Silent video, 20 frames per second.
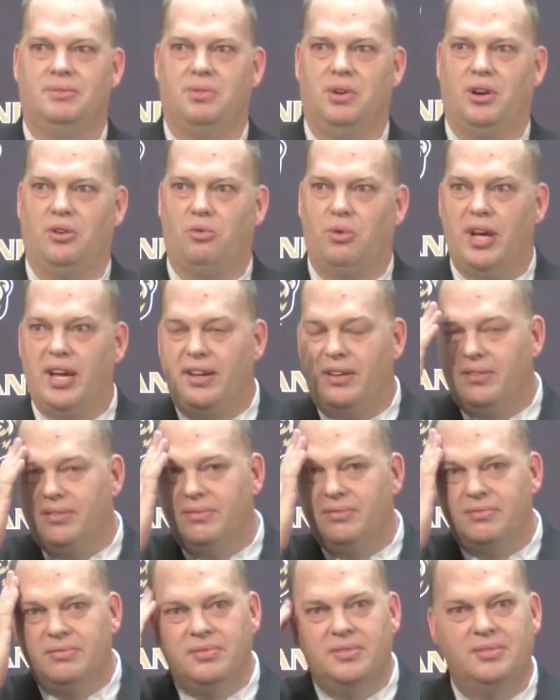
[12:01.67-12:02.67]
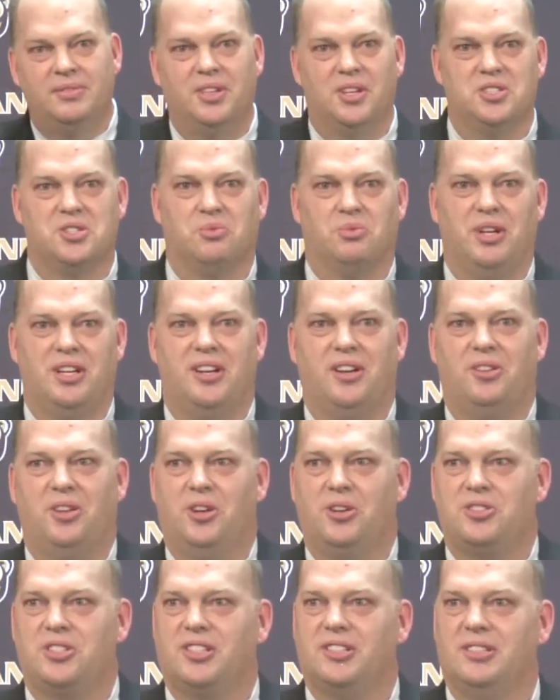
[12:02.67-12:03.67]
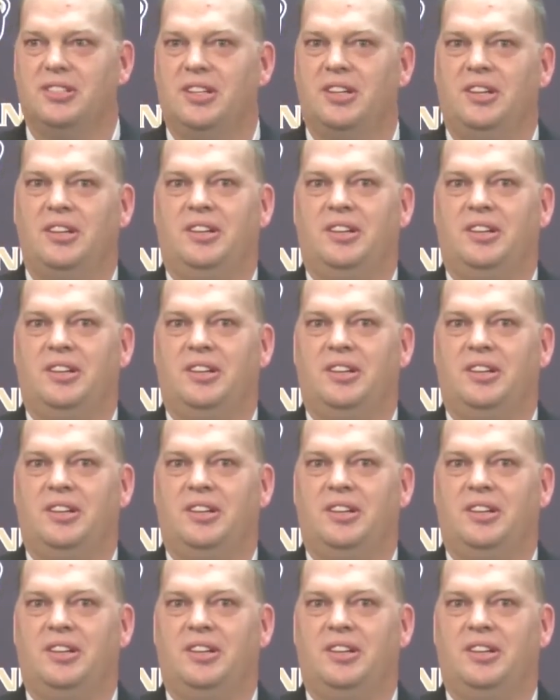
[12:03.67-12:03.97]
We want to win. There's a win and loser.